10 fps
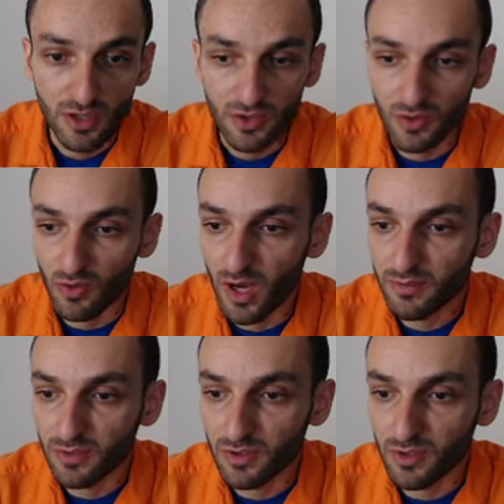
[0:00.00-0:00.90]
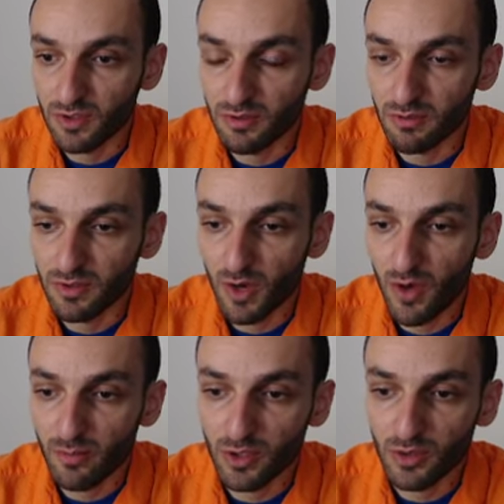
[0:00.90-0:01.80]
So after now
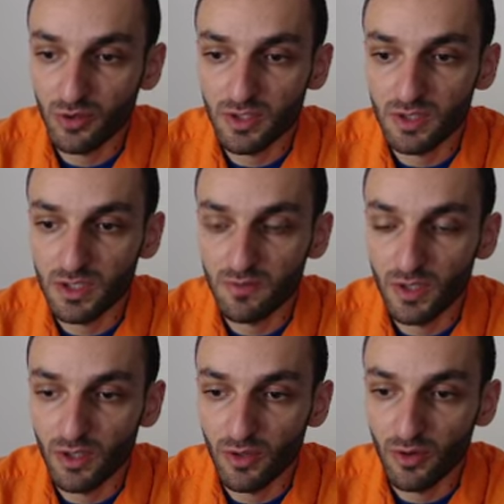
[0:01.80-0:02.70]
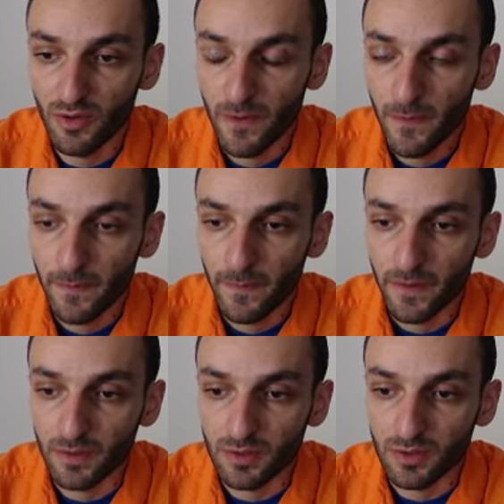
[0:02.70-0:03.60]
I'm recording this video
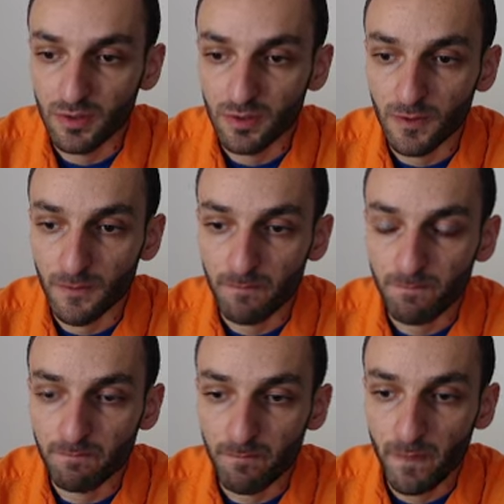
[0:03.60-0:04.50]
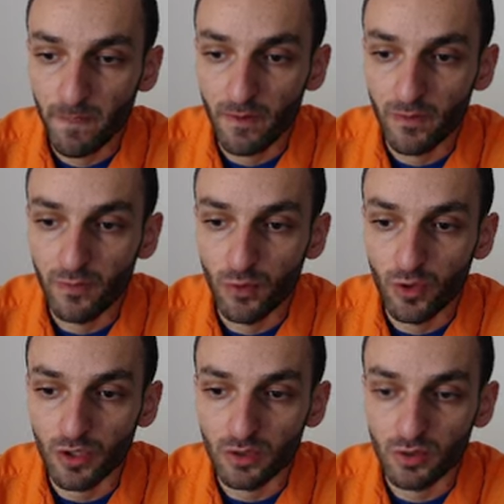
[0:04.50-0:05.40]
at uh,
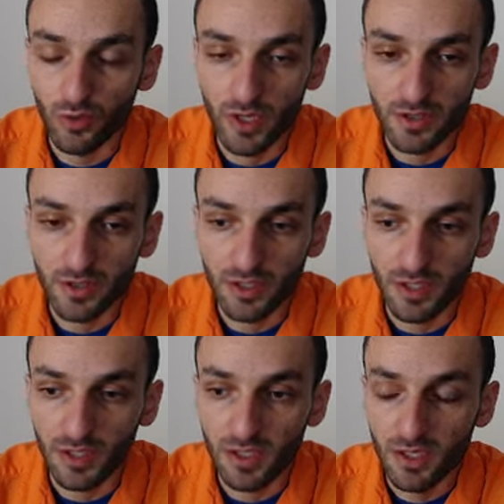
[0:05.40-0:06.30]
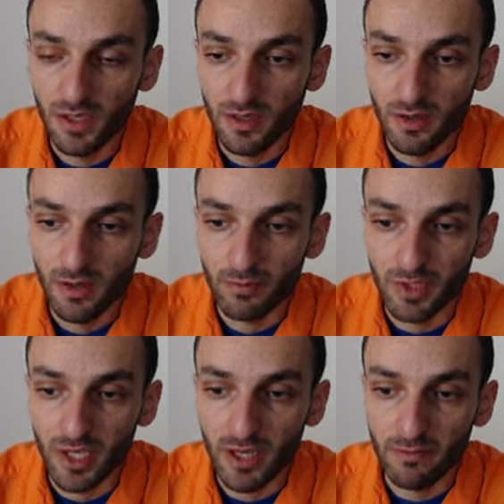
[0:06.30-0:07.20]
4.20
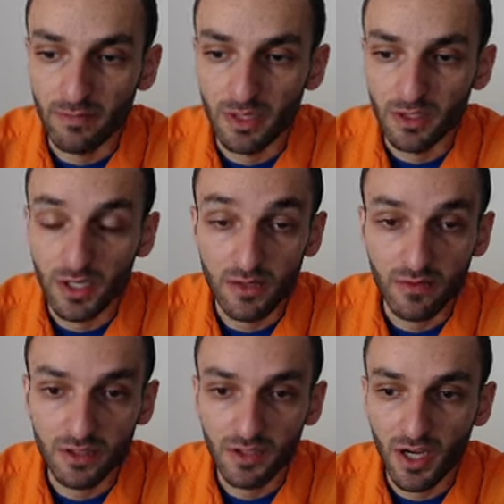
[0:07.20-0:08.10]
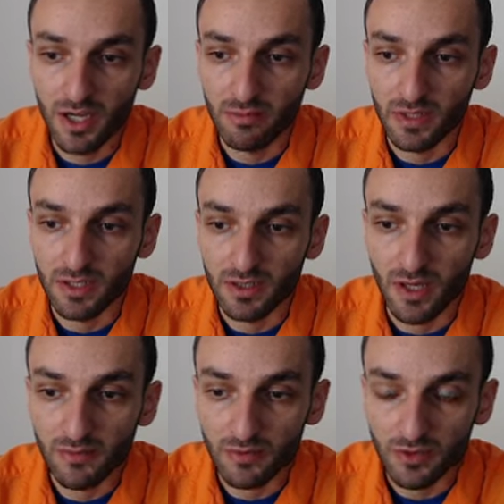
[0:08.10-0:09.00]
p.m. Uh, Yerevan time and
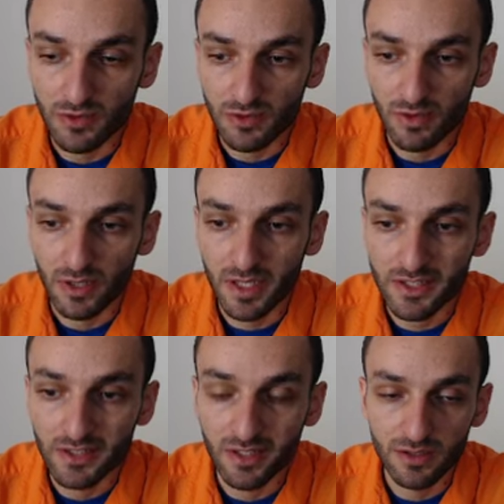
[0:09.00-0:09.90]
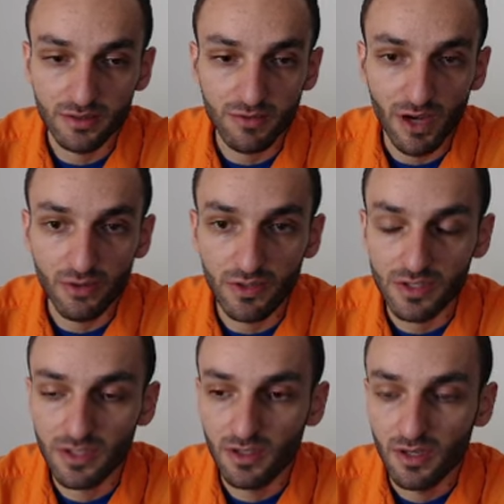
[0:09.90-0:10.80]
after less than 3
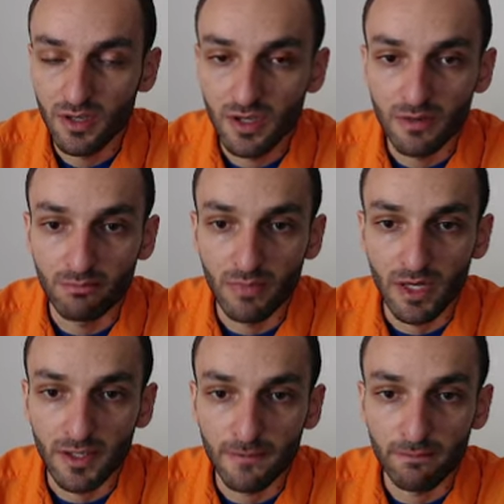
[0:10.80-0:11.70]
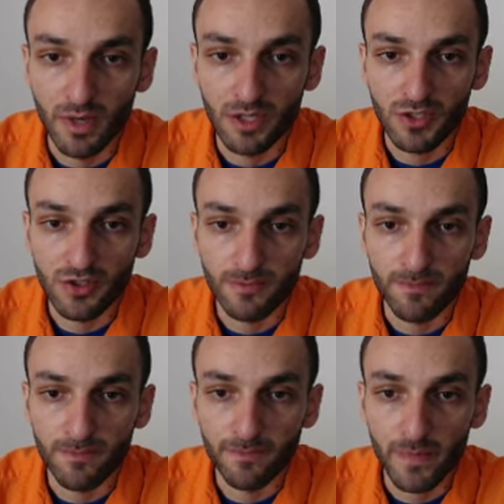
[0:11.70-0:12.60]
hours my match
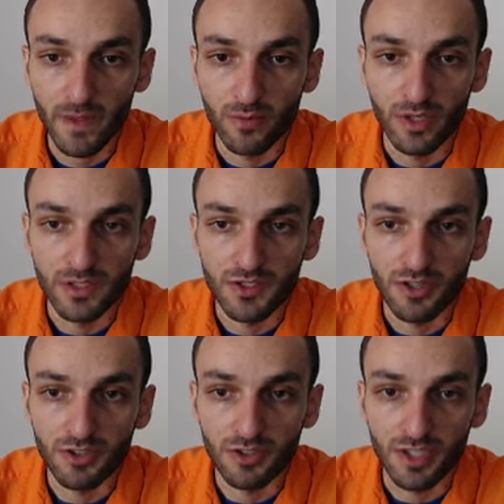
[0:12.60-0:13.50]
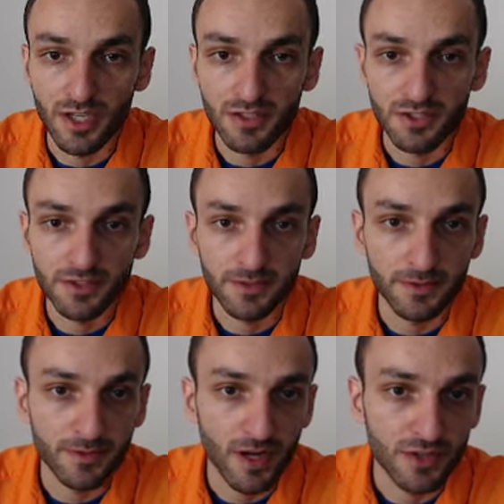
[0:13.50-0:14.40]
will start against
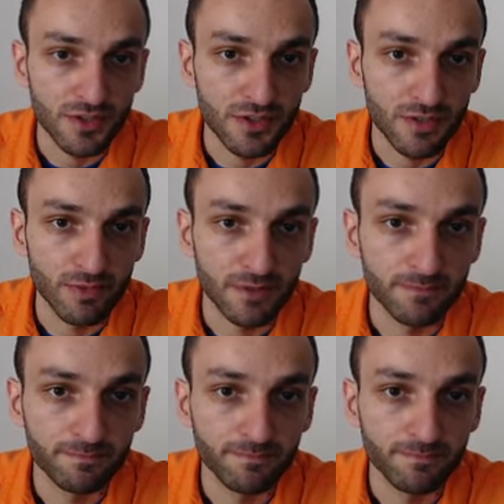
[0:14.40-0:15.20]
Hans Niemann.